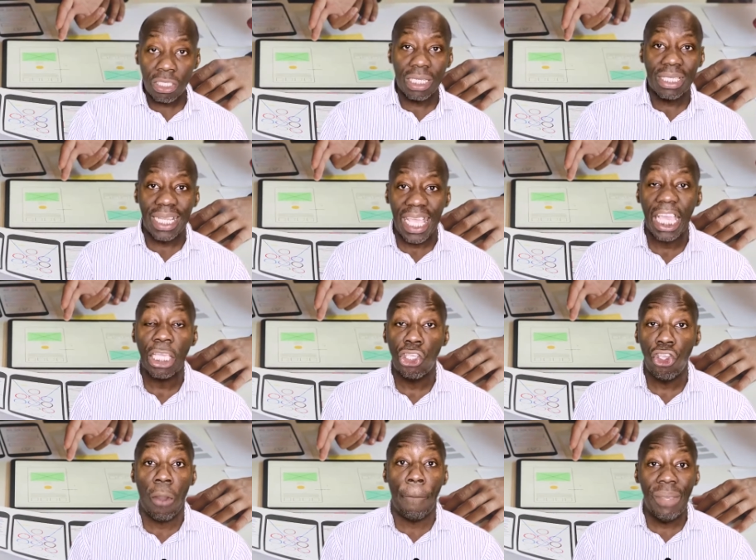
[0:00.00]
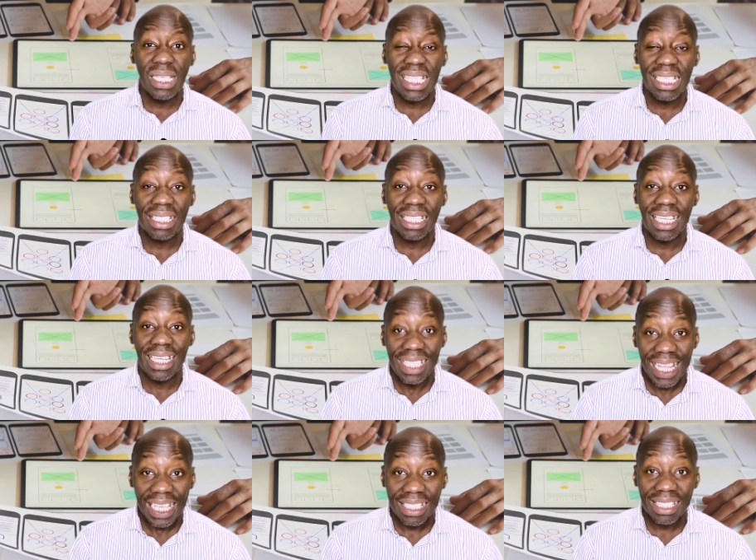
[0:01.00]
to take your business to the
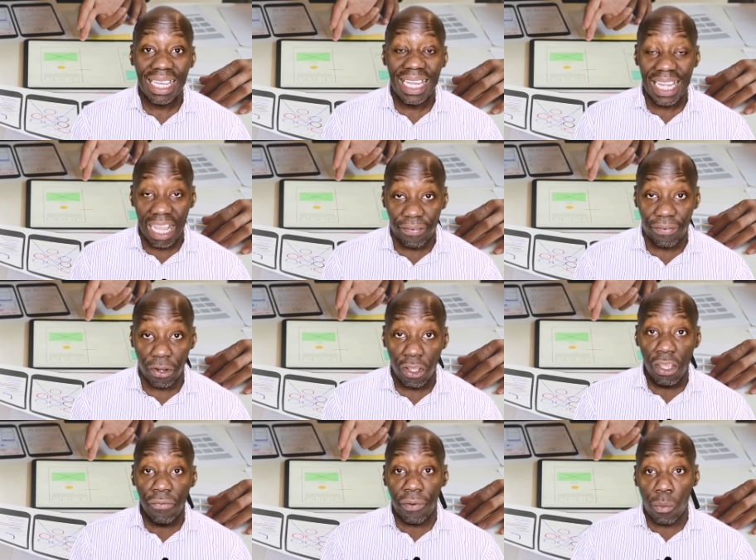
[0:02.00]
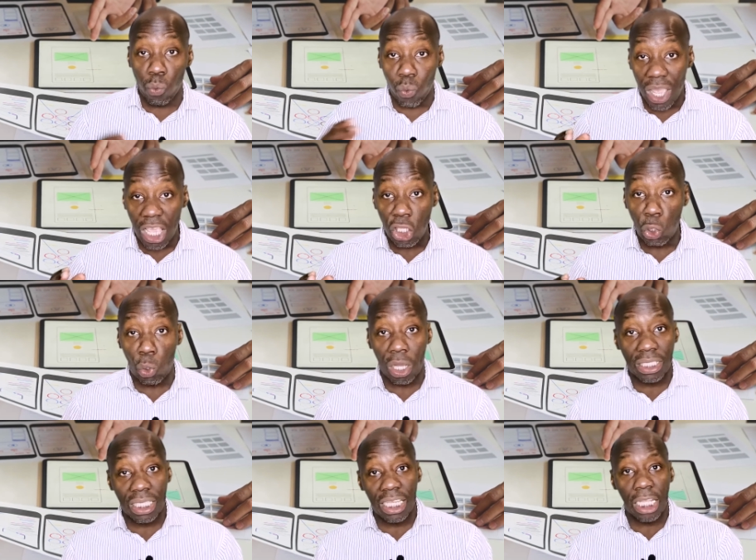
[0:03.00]
next level from where you are
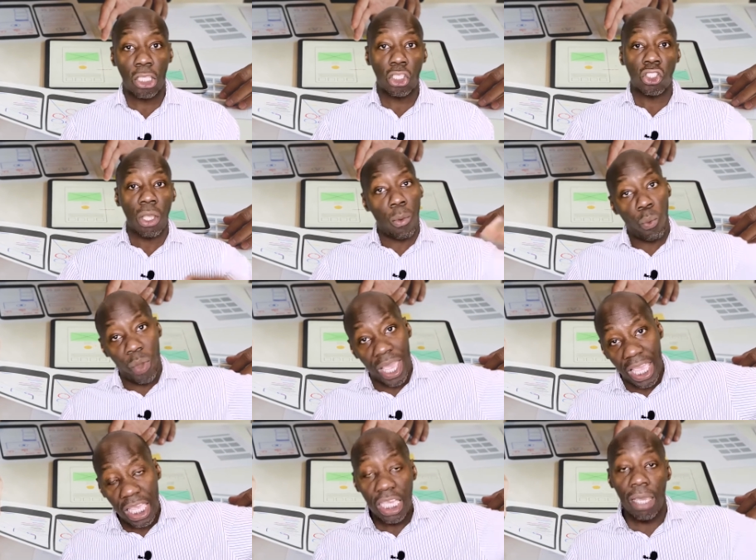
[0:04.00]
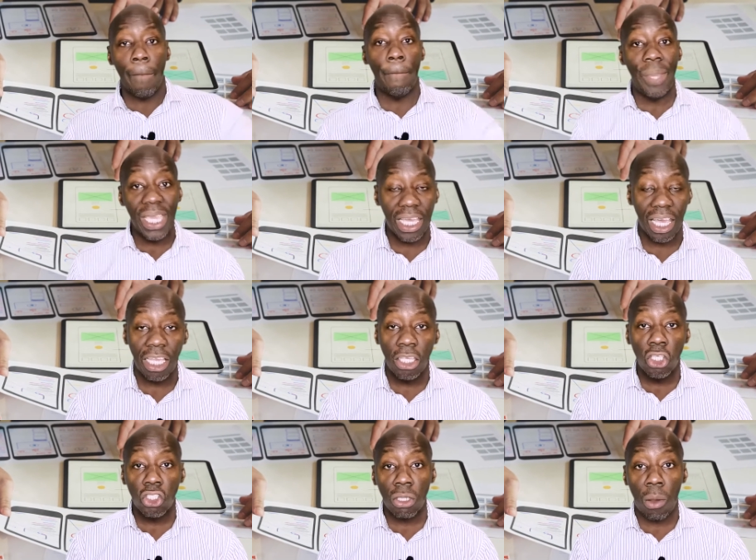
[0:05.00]
today to somewhere bigger,
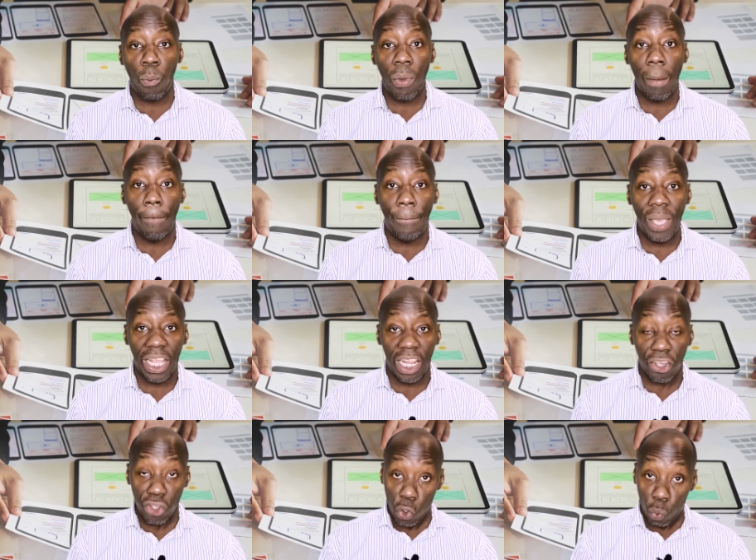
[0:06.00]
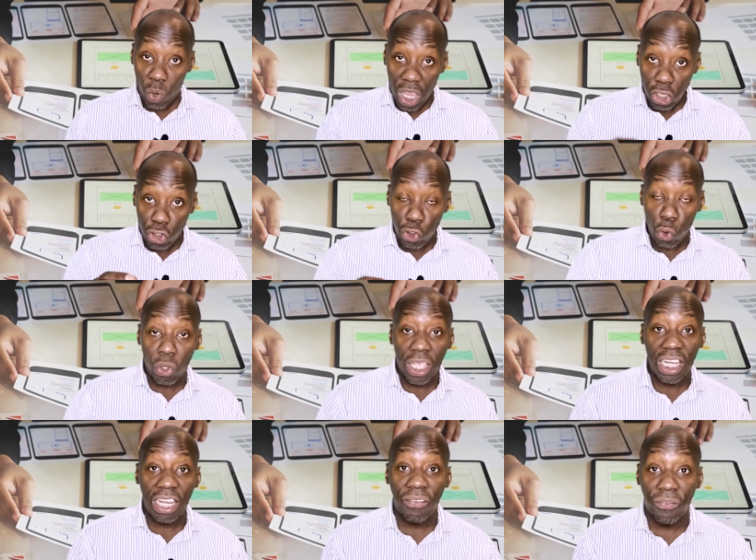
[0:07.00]
somewhere better, where you
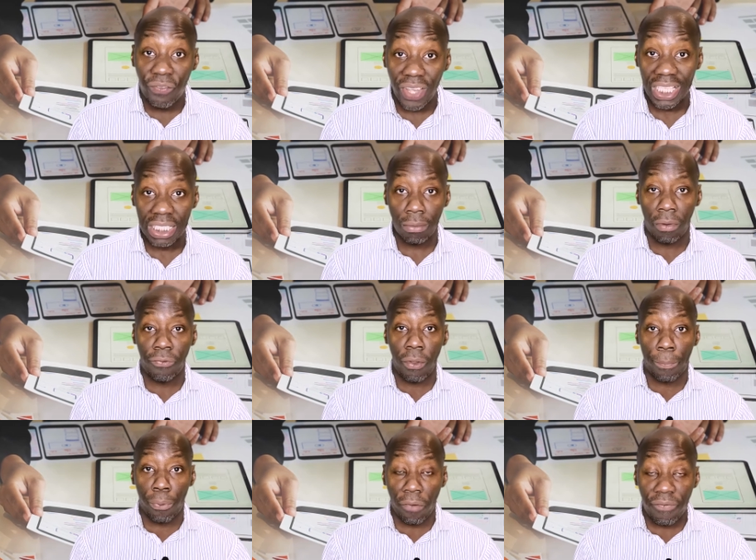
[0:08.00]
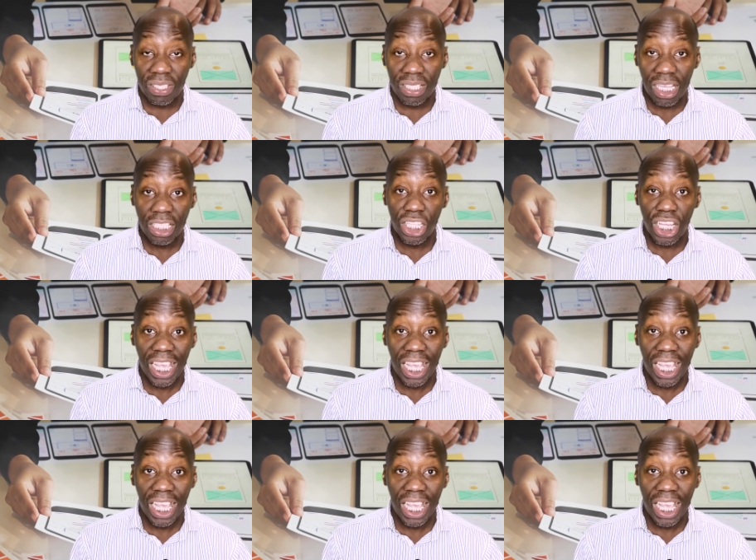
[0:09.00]
can invest some of your profits into